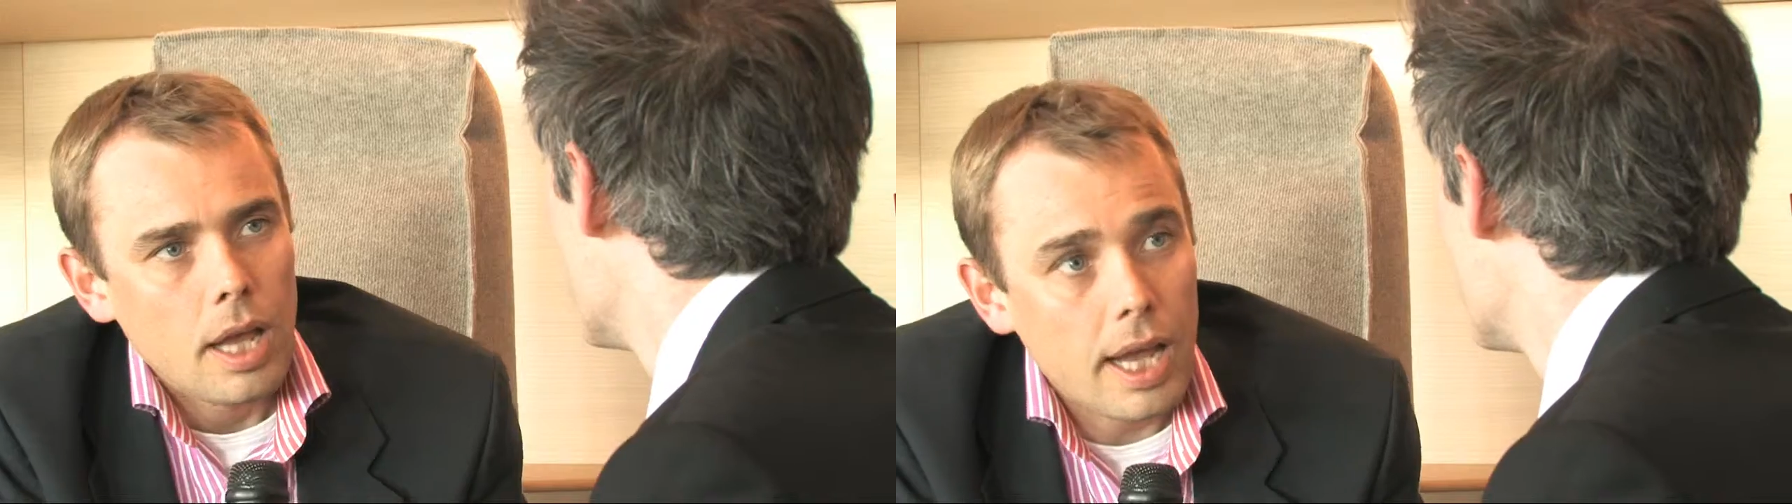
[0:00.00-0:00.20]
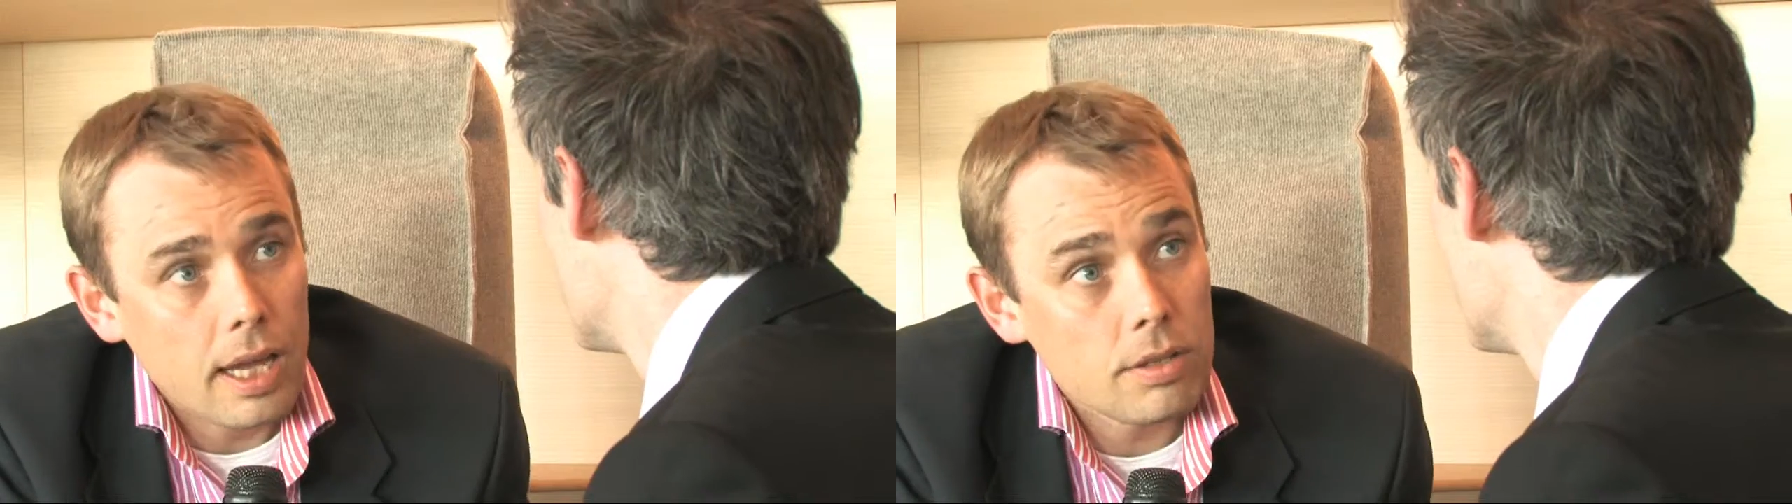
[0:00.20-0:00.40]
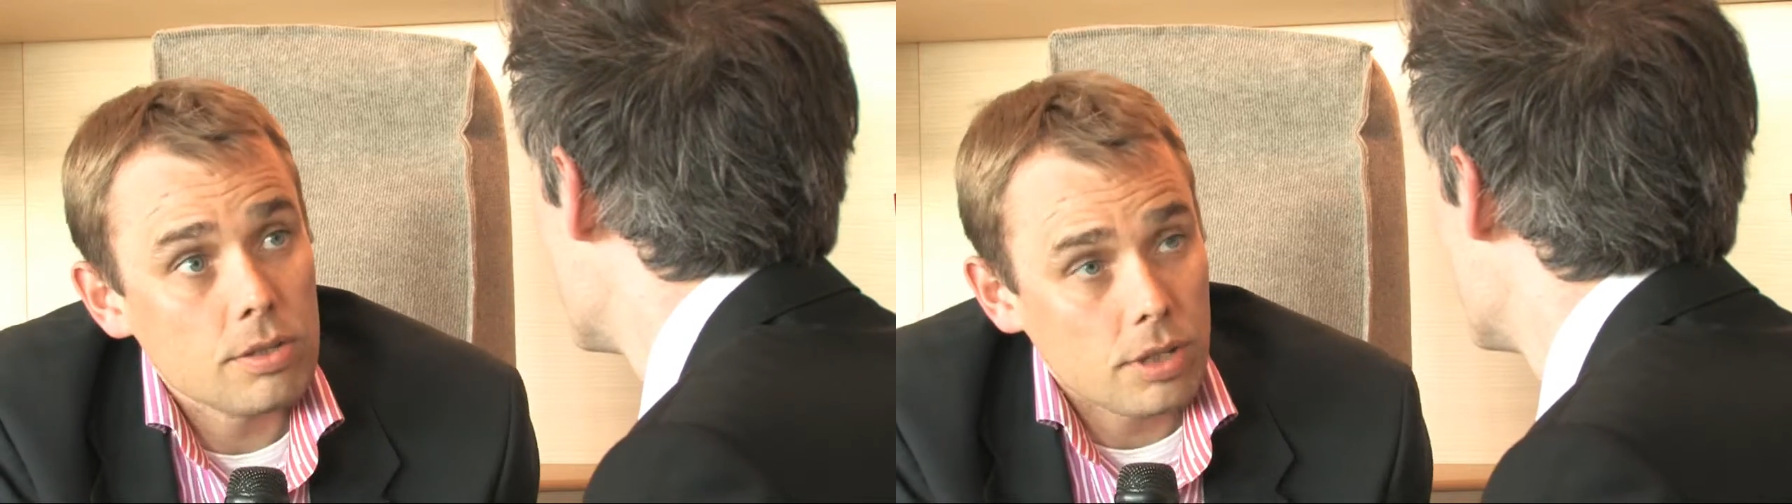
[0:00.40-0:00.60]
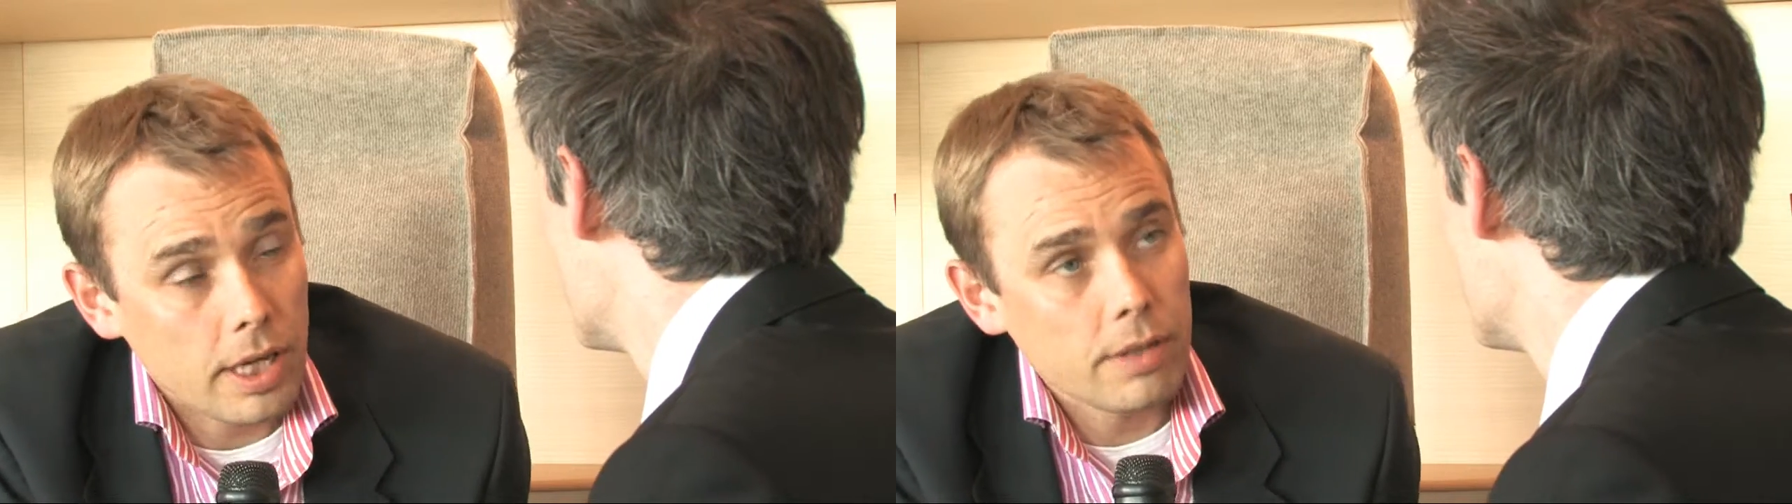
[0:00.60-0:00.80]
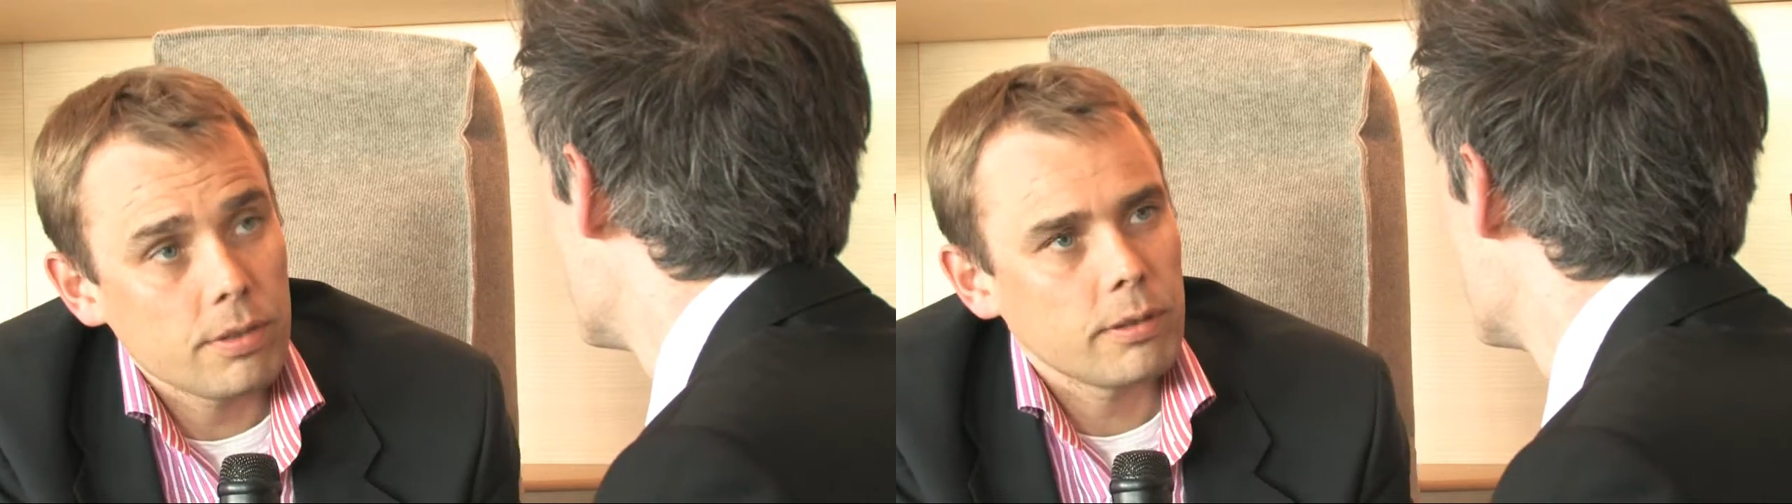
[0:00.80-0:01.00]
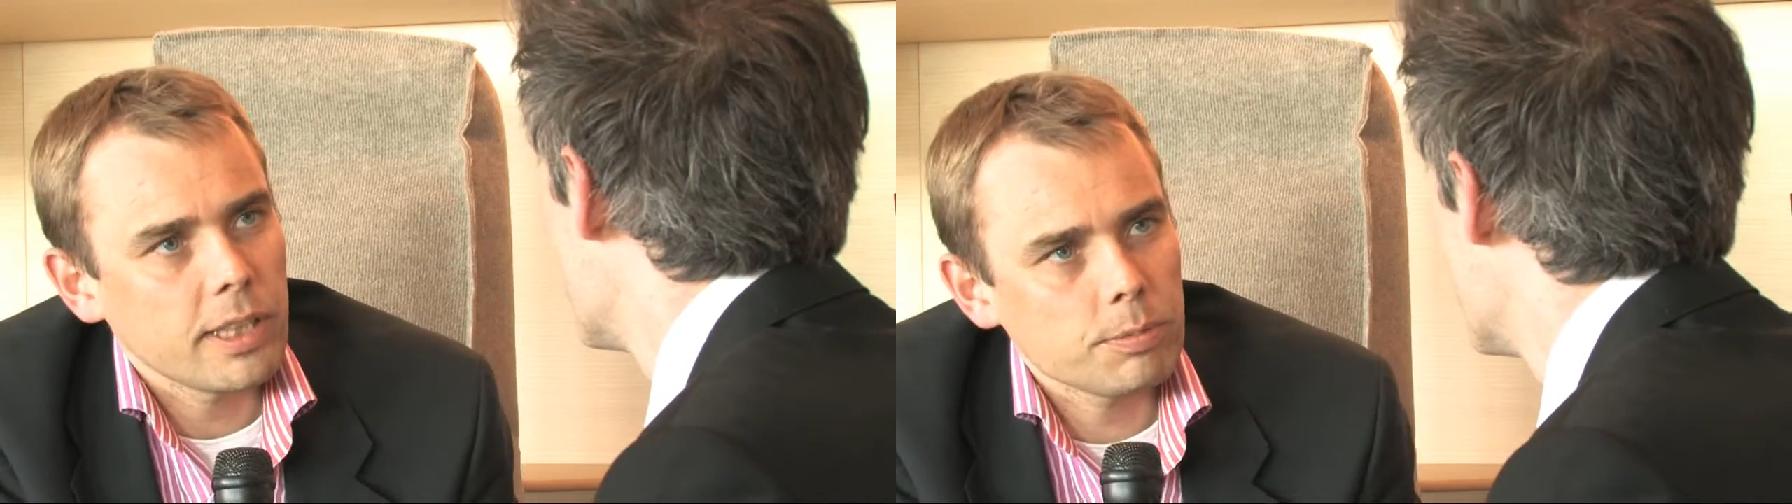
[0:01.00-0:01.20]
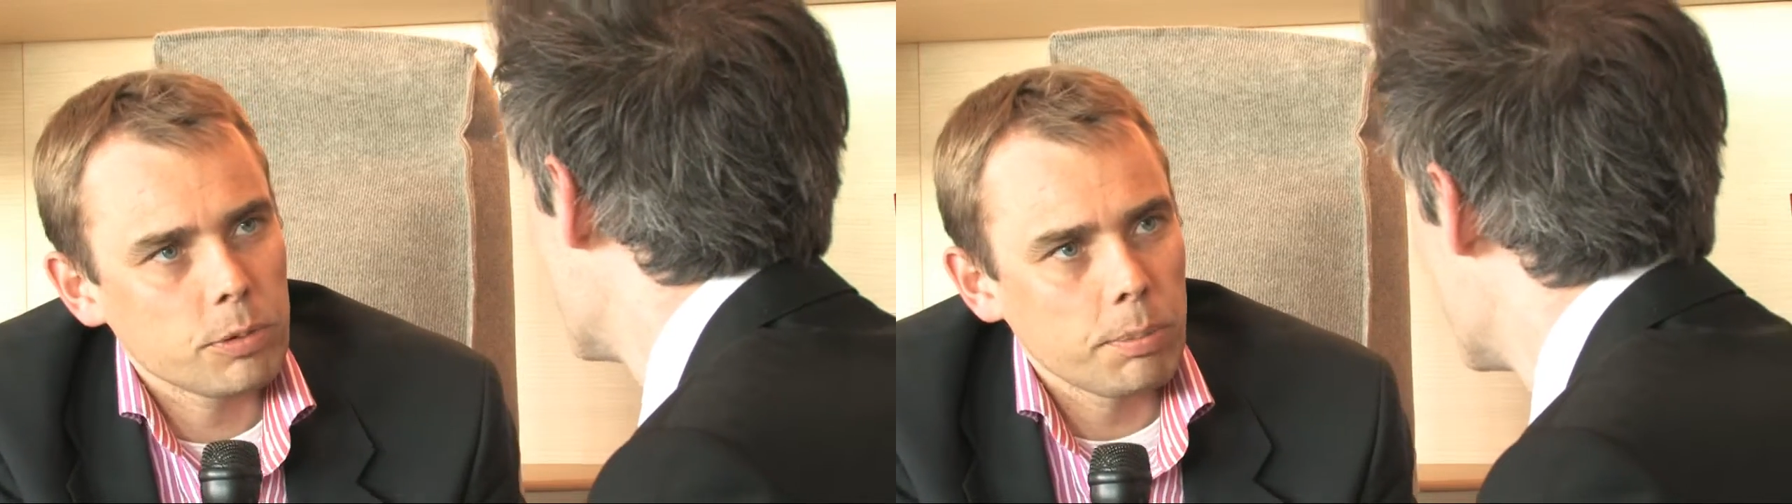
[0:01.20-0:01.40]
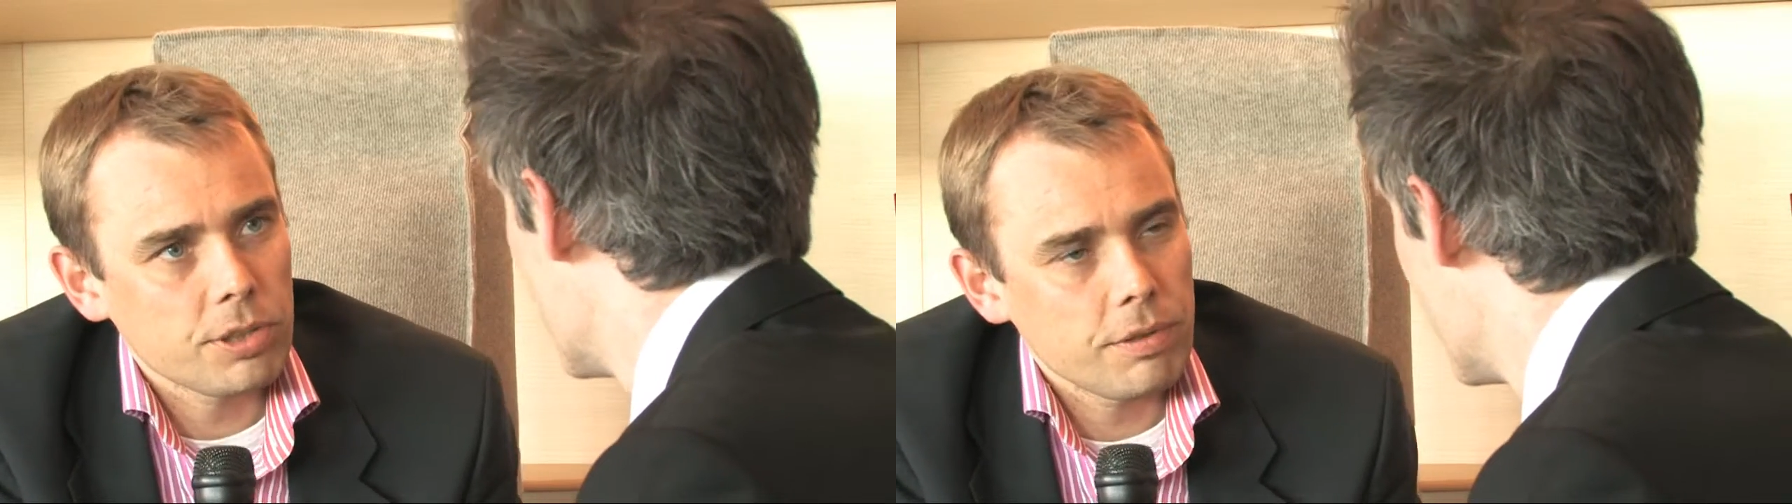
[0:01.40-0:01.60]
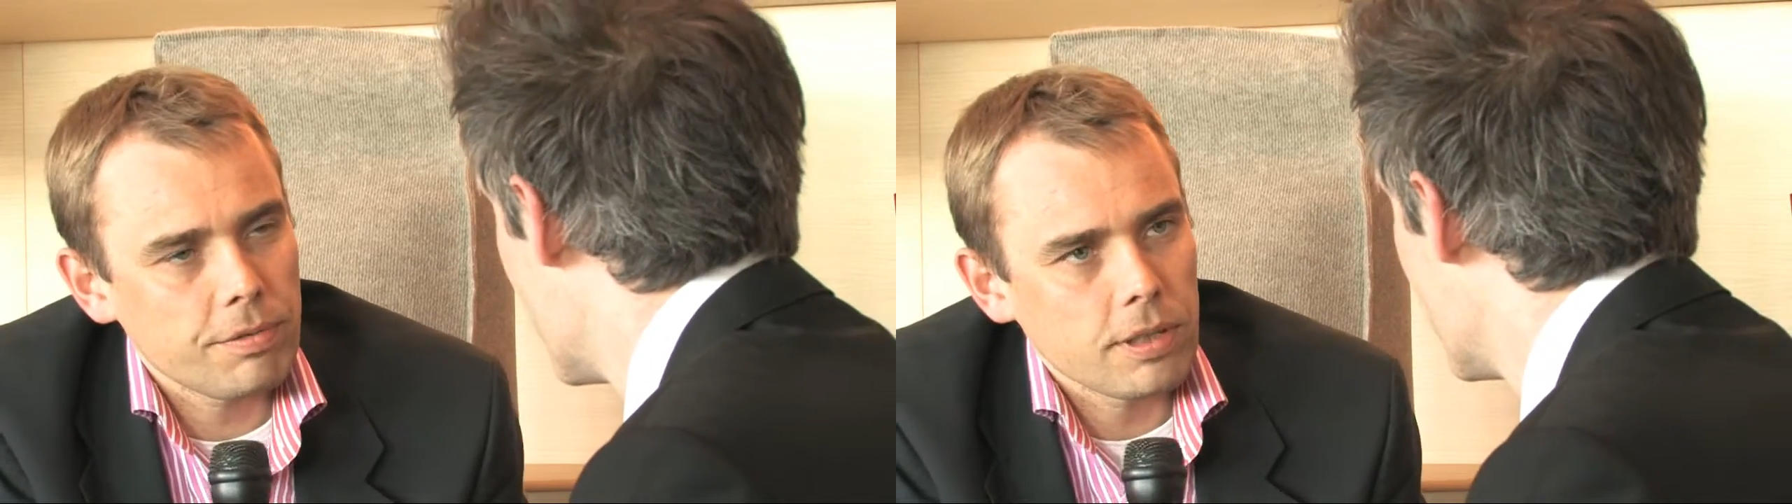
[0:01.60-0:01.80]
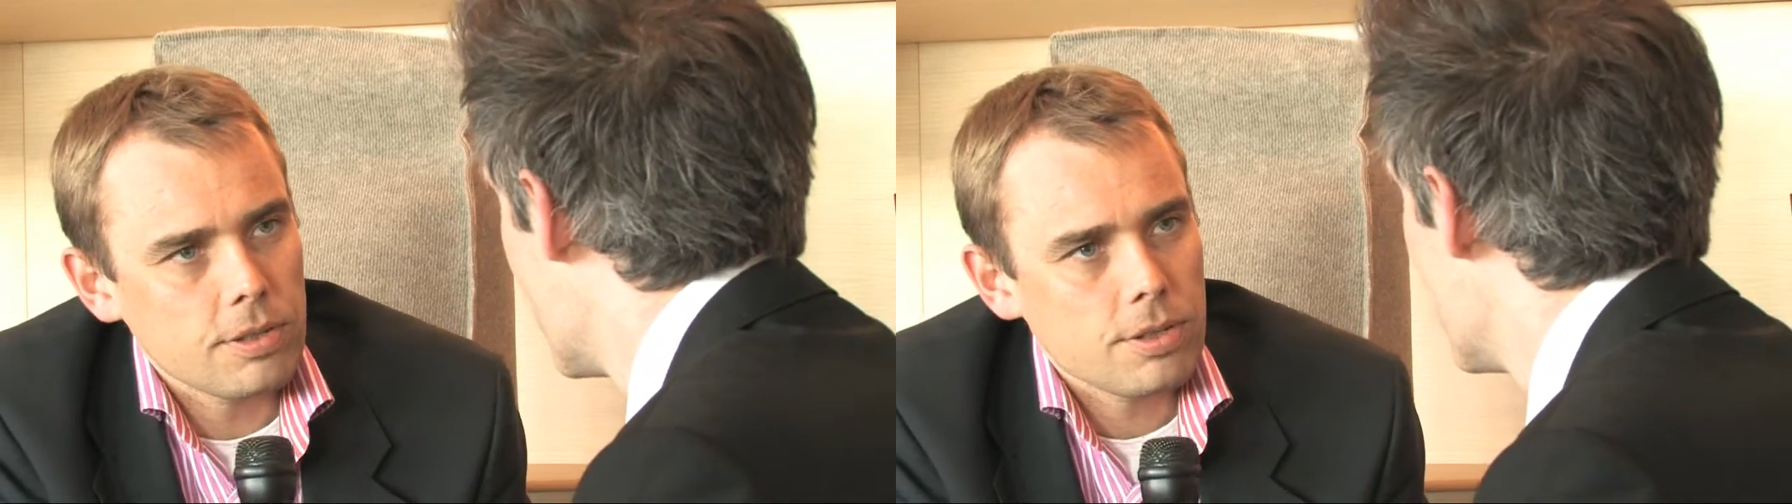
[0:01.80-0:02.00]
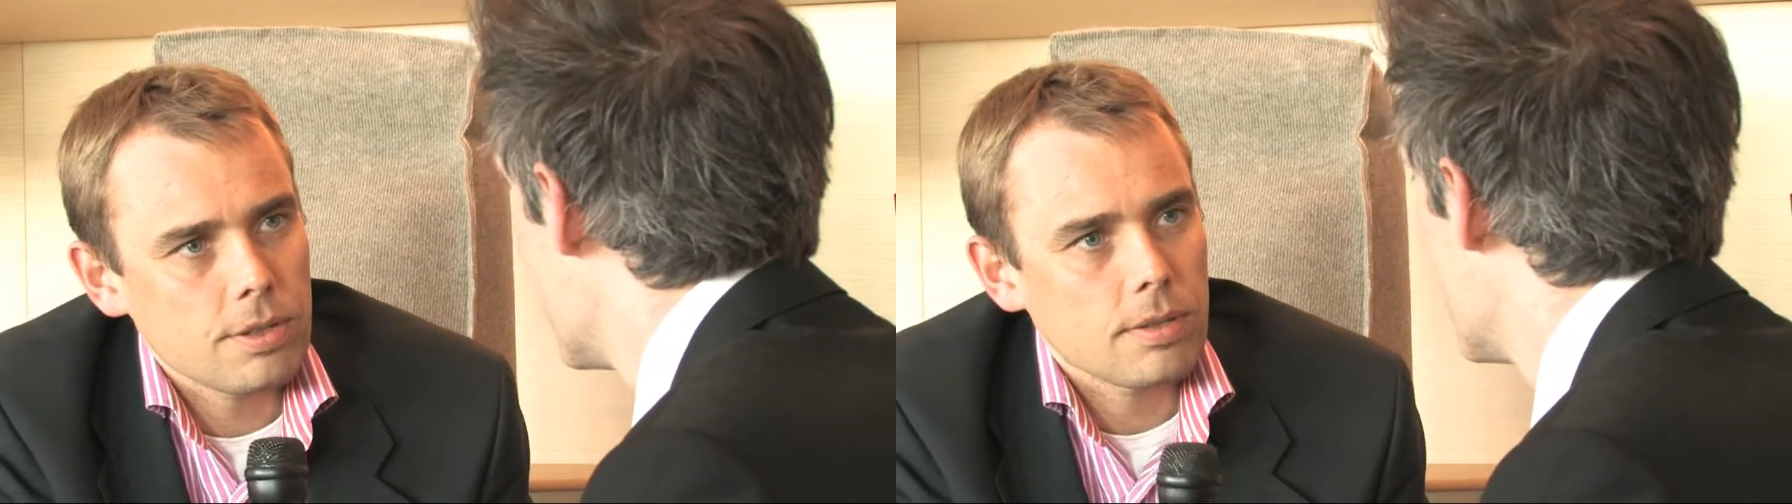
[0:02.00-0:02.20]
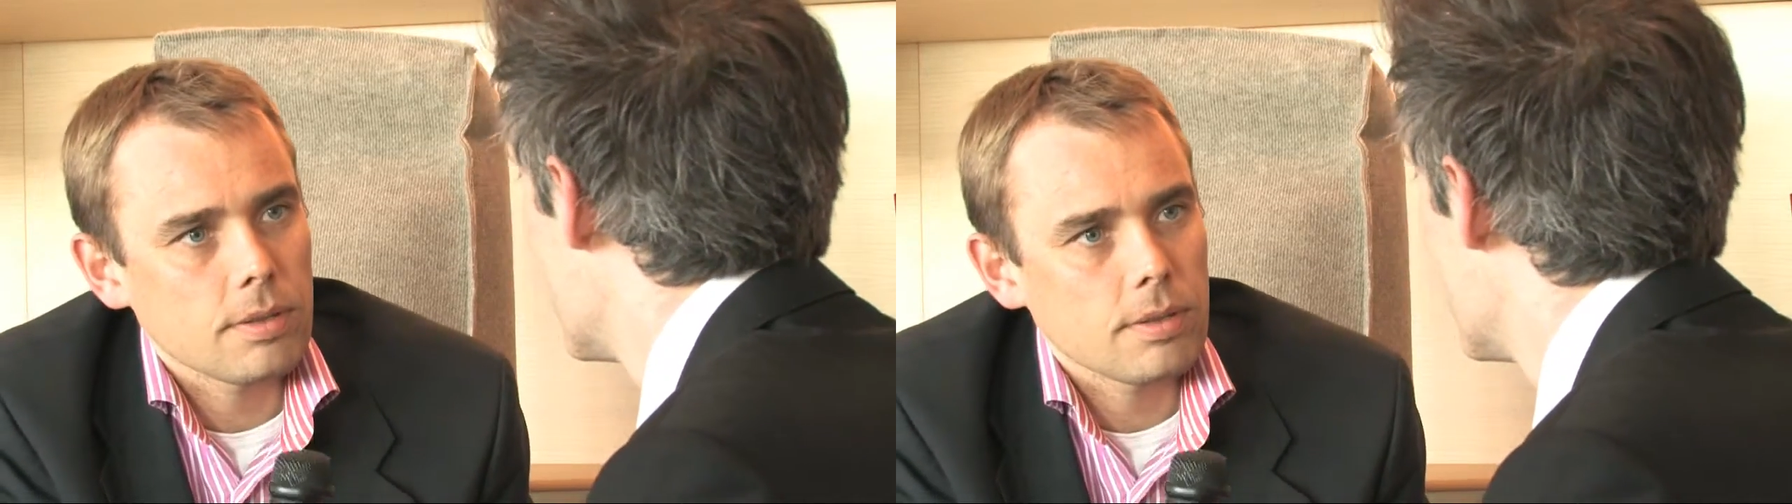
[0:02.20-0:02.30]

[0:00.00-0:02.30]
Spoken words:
And indirect property funds?